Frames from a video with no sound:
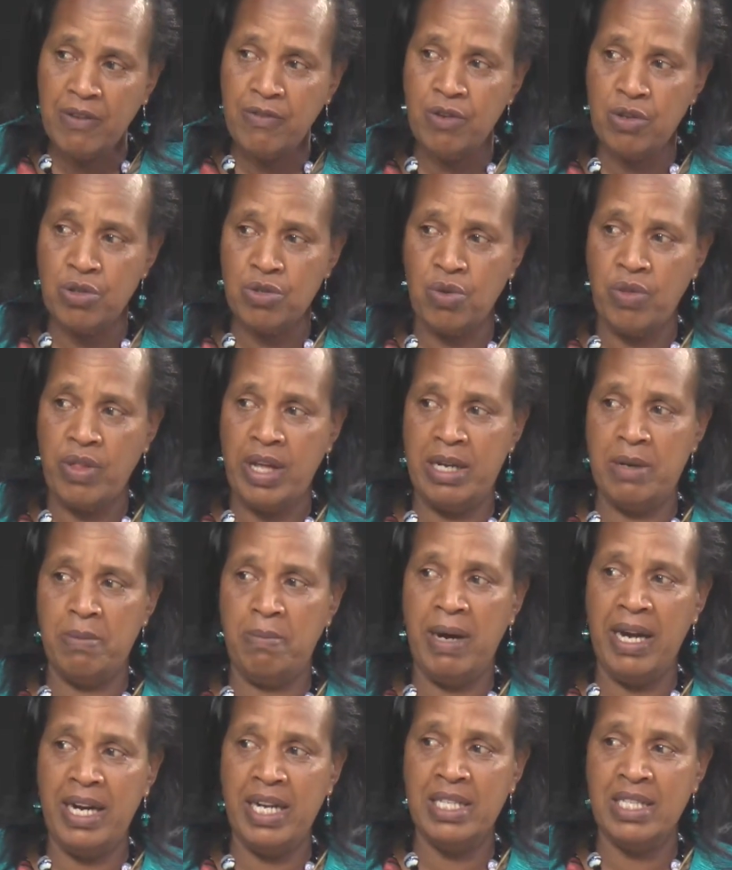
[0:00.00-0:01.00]
also that
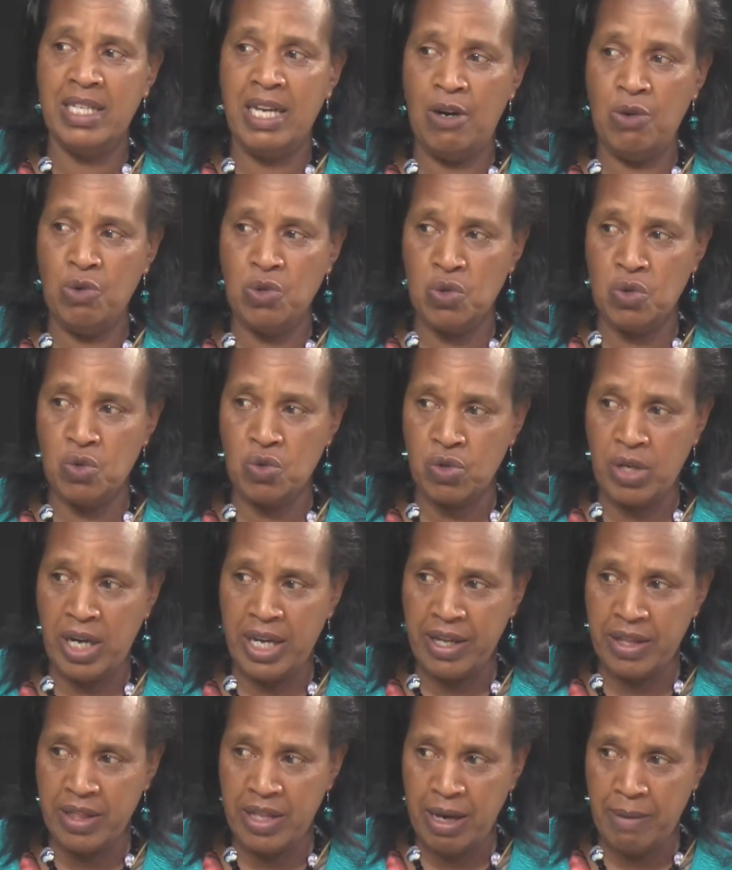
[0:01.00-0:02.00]
parents are also
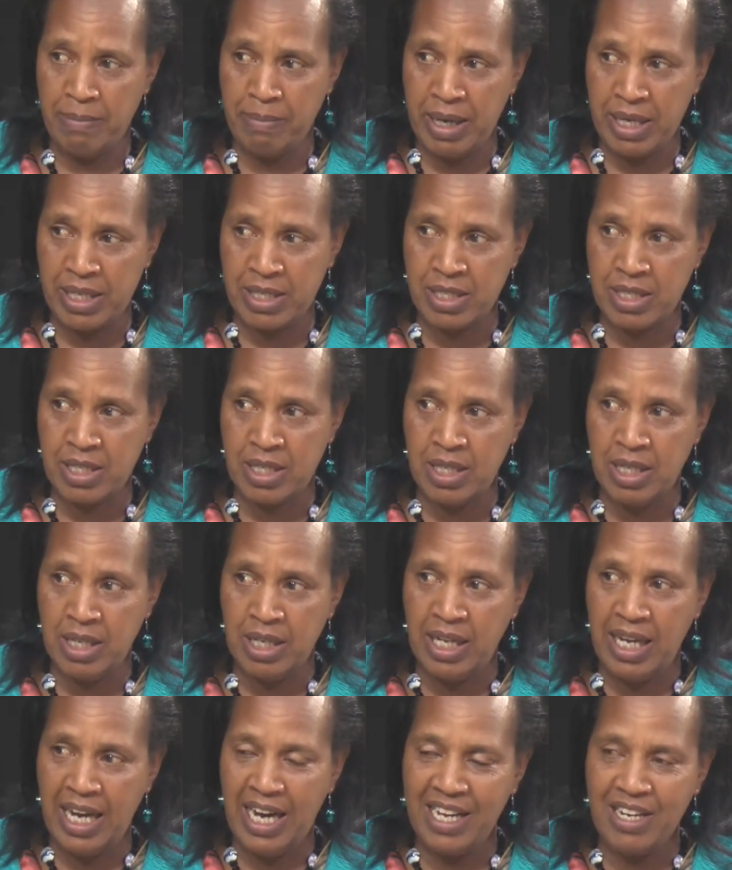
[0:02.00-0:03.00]
trying their best.
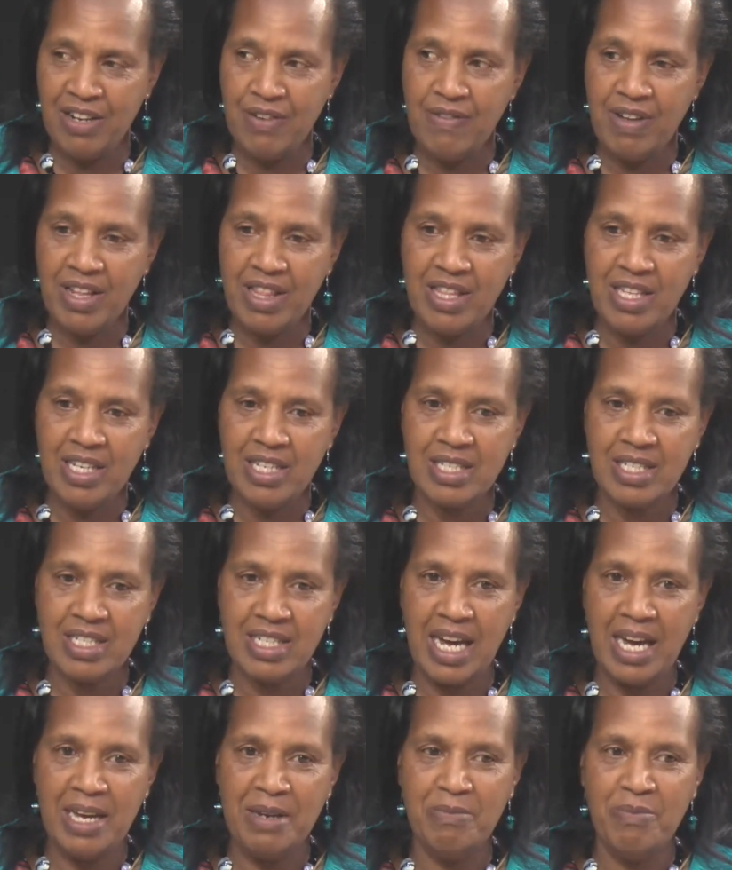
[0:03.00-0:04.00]
And even this
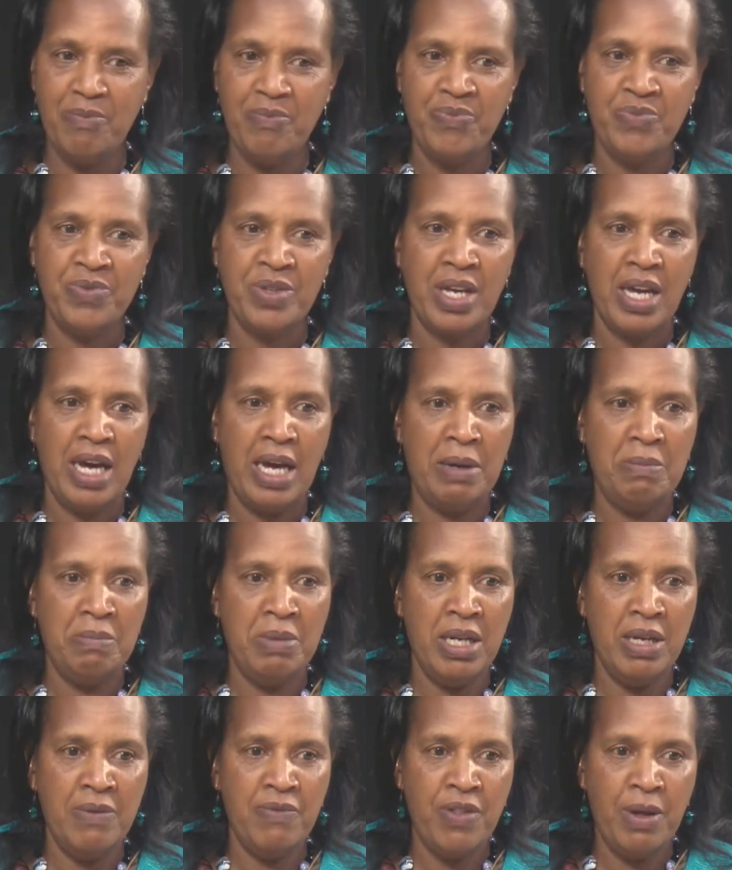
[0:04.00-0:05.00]
time, I
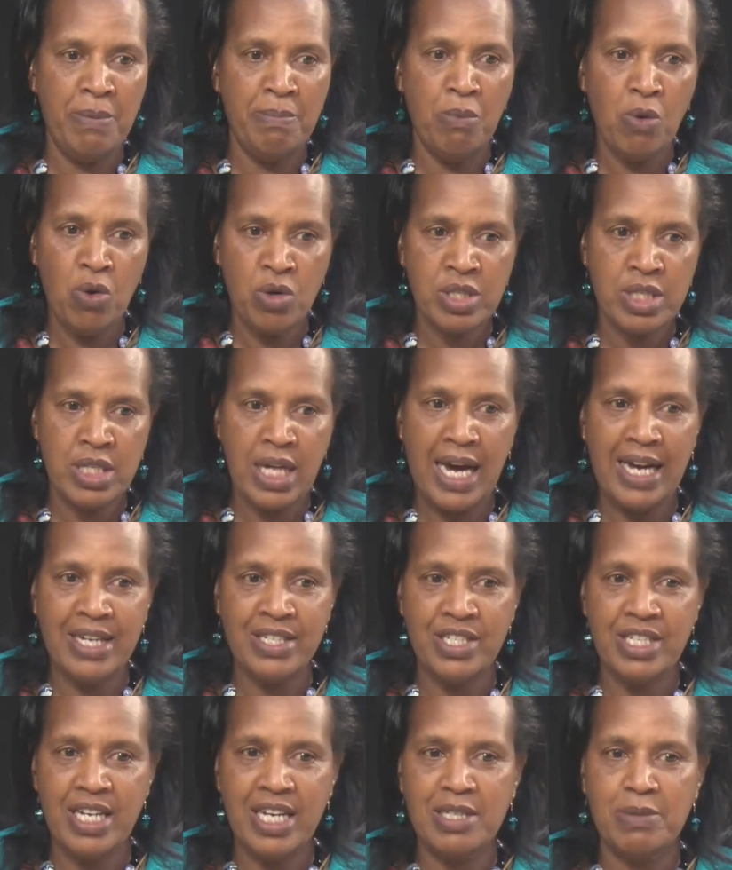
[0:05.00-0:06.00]
believe the most
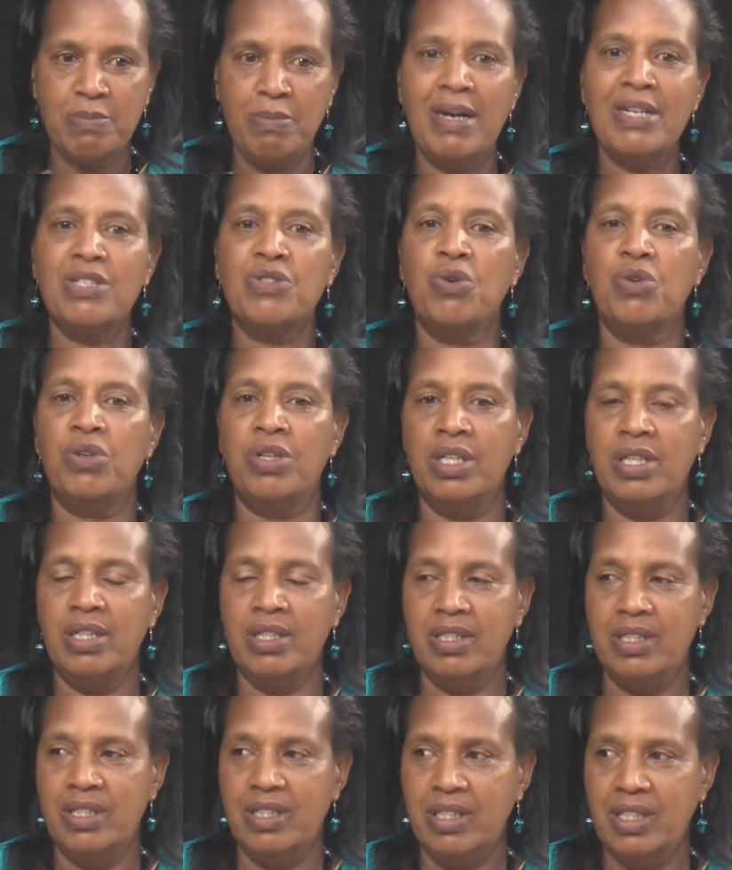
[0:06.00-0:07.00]
anxious person
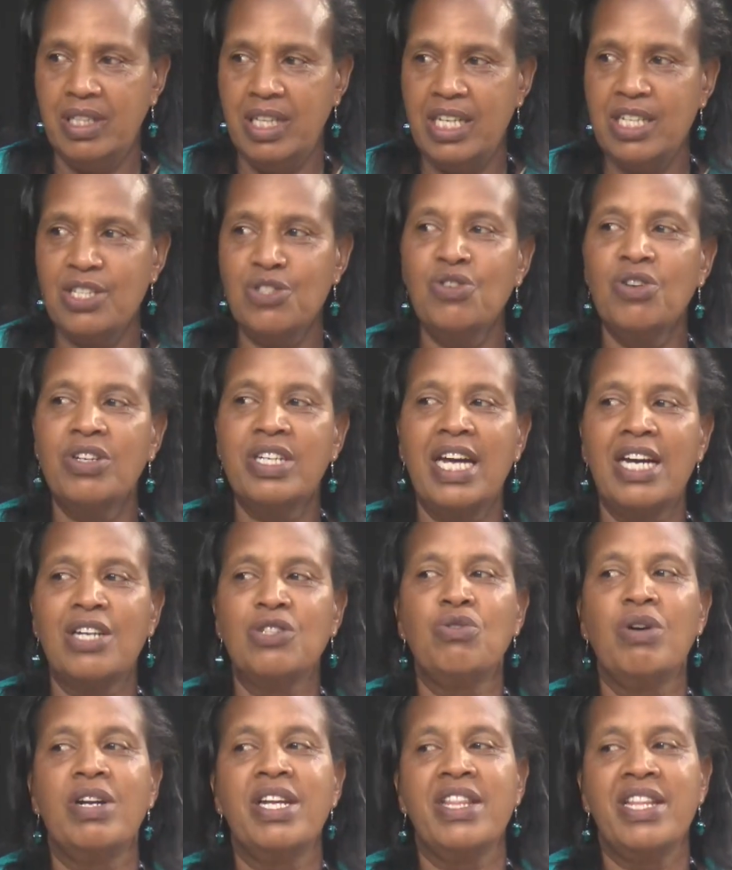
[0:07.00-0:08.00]
is not
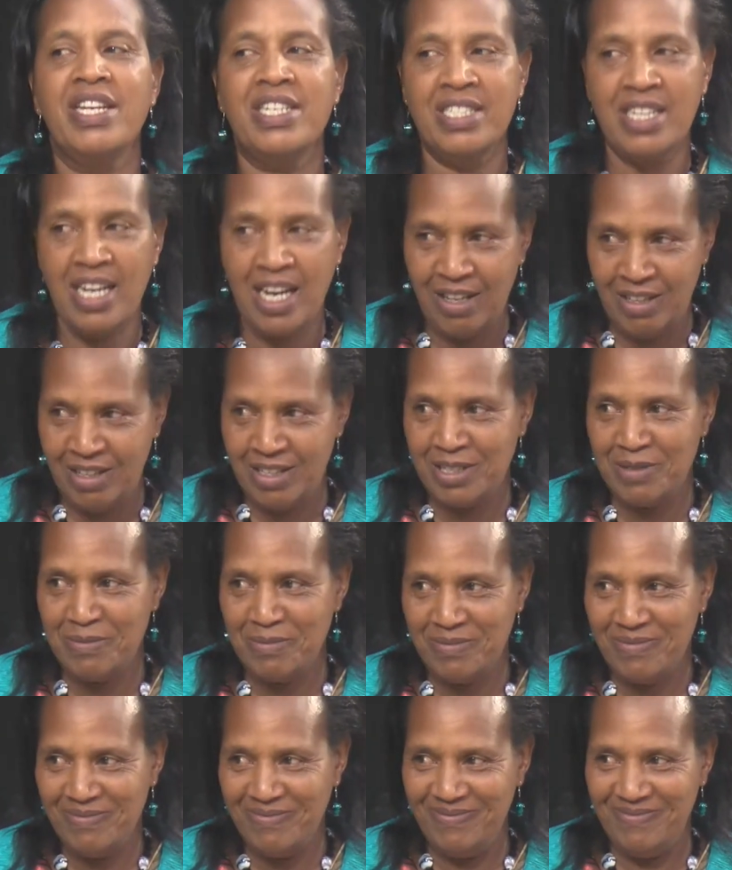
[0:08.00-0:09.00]
actually the child.
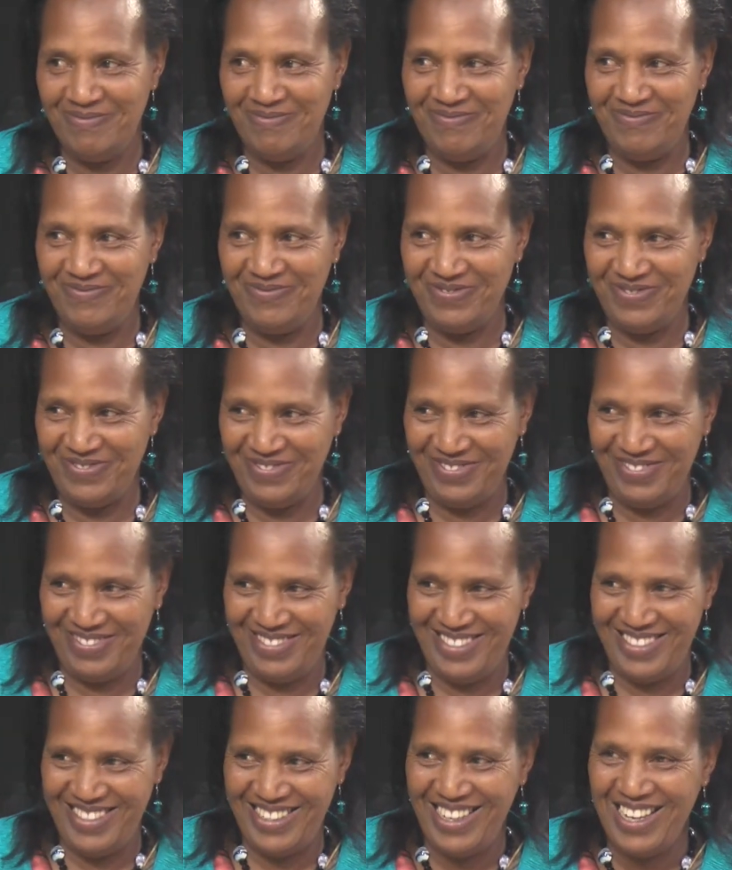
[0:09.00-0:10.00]
It's the parent
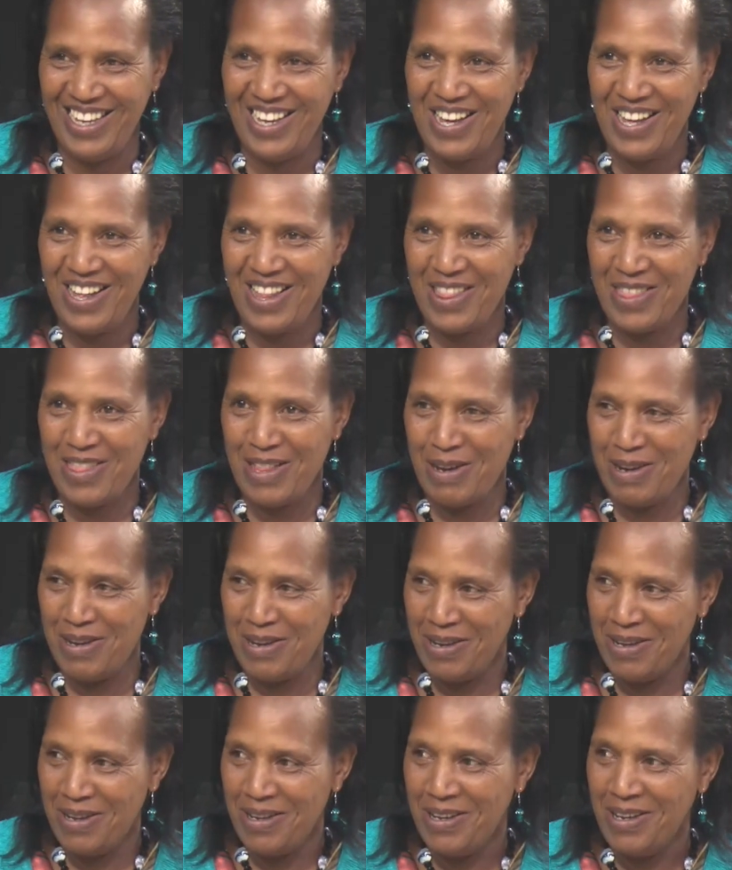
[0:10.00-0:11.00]
who pays the
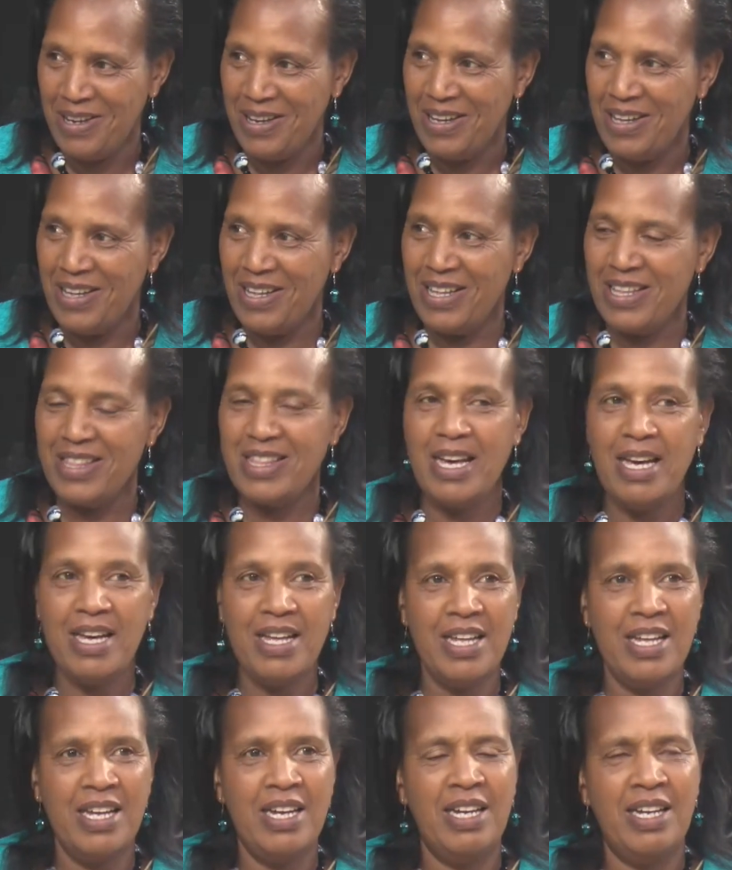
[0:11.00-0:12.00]
school
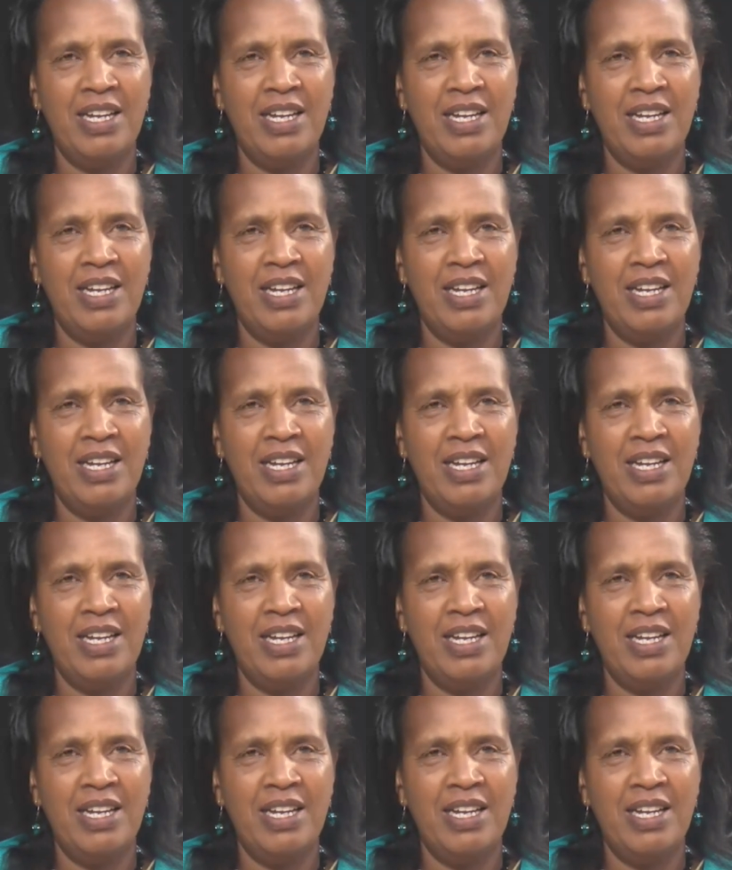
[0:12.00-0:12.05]
fees.